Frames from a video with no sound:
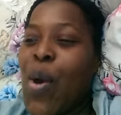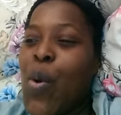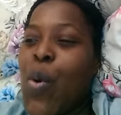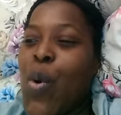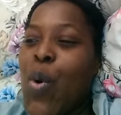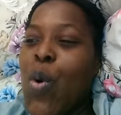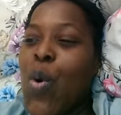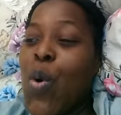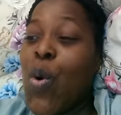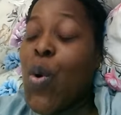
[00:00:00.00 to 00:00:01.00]

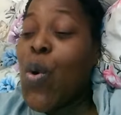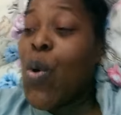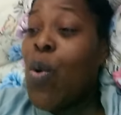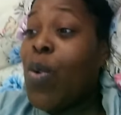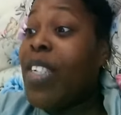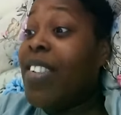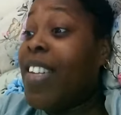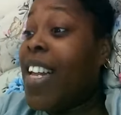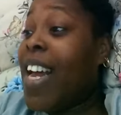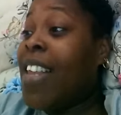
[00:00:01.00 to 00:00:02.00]
Oh, which is
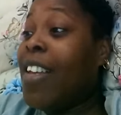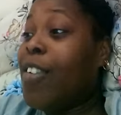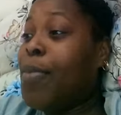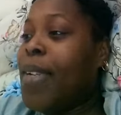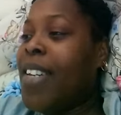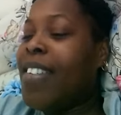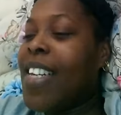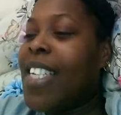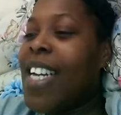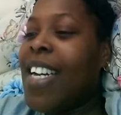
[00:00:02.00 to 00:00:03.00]
the other experience
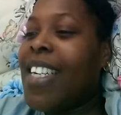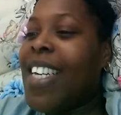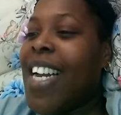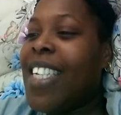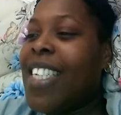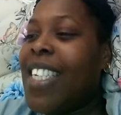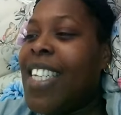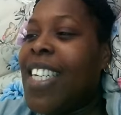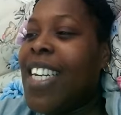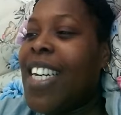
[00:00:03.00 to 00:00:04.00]
that I write
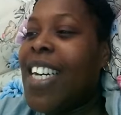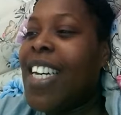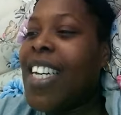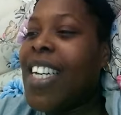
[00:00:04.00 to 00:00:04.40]
here?